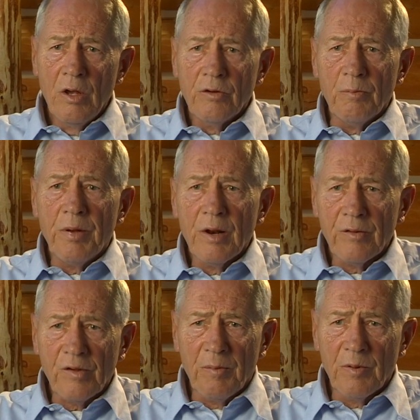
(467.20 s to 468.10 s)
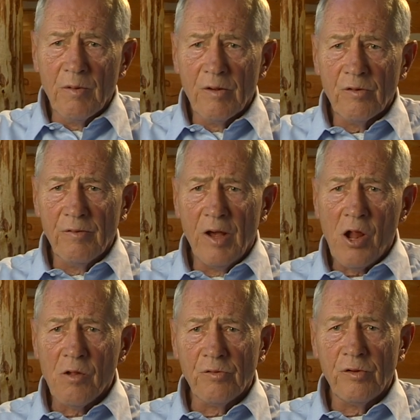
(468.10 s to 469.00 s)
to pin us up in
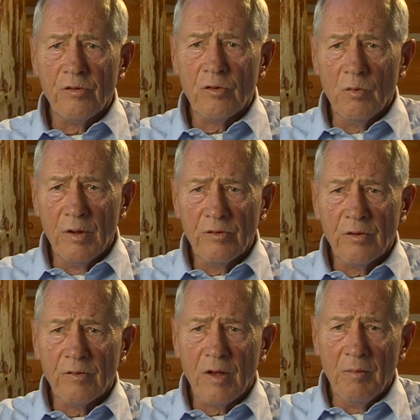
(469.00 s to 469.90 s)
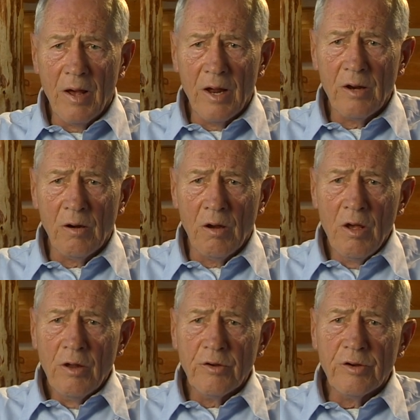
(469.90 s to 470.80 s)
reservations. These are the ones that have come out here
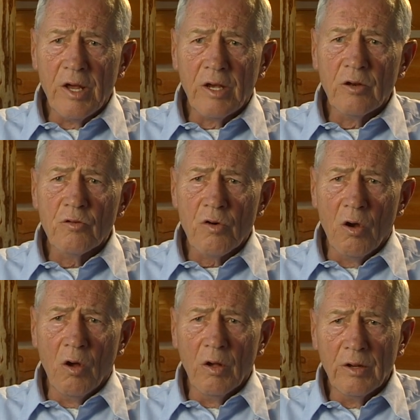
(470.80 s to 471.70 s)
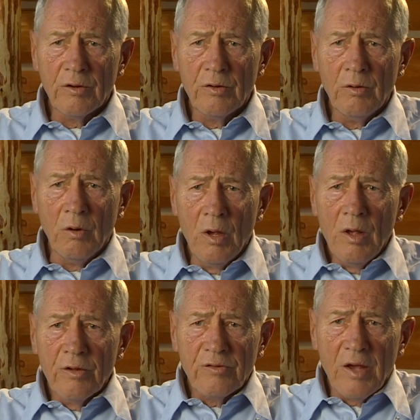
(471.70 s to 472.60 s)
to take control and to
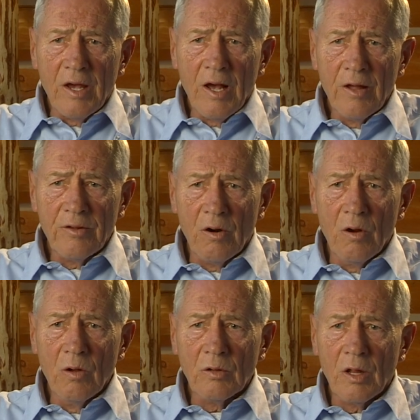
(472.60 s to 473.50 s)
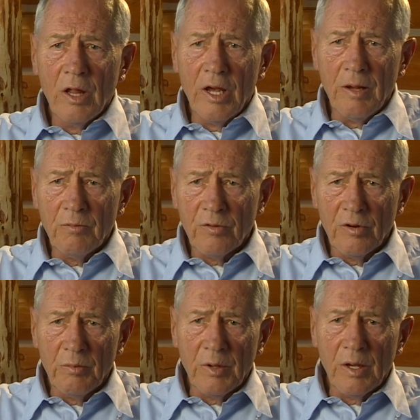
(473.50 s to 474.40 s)
stake out their own claims and
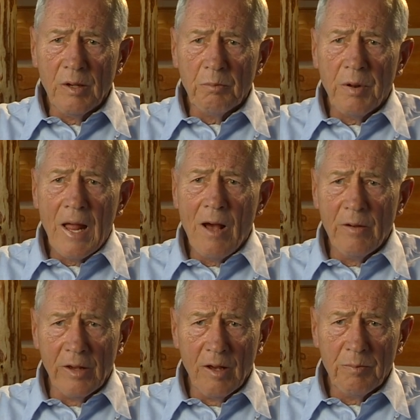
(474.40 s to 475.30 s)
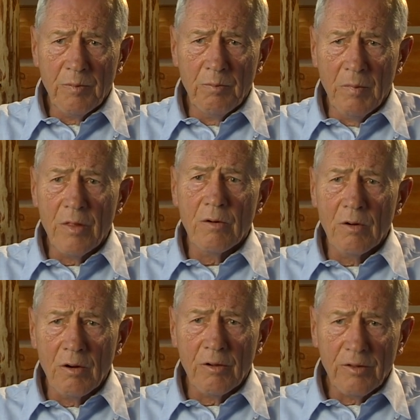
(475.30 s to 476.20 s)
to begin plowing up Mother
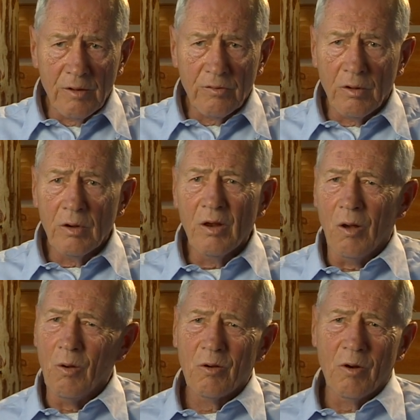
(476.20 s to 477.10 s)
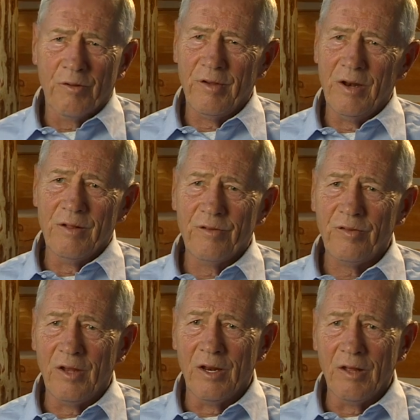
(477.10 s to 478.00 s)
Earth. And so, no, of course they didn't
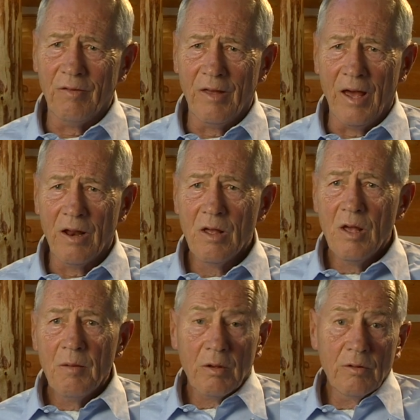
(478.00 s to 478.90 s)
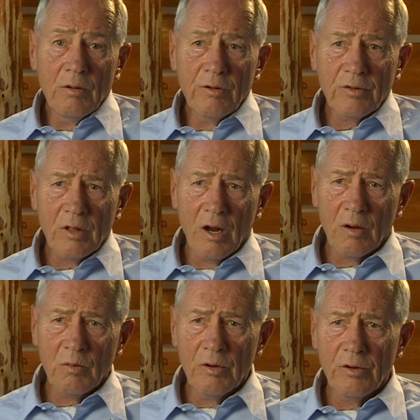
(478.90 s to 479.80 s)
see any of that, because Lewis and
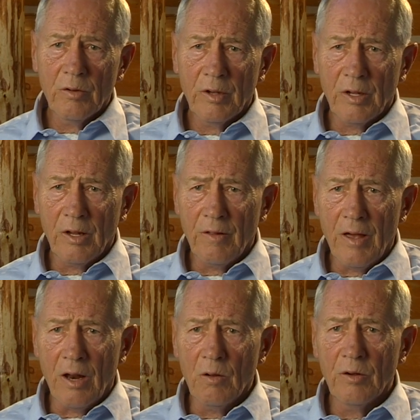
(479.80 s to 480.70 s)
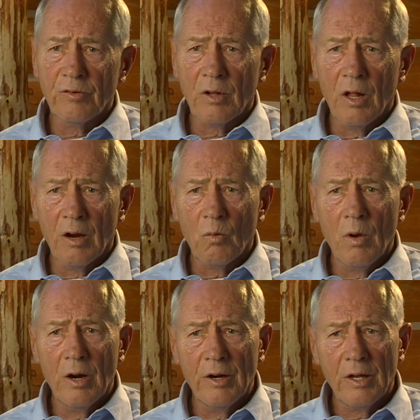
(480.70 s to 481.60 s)
Clark weren't doing any of that. Lewis and Clark
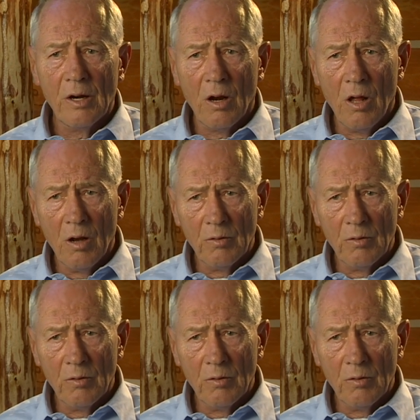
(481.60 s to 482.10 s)
wanted to get along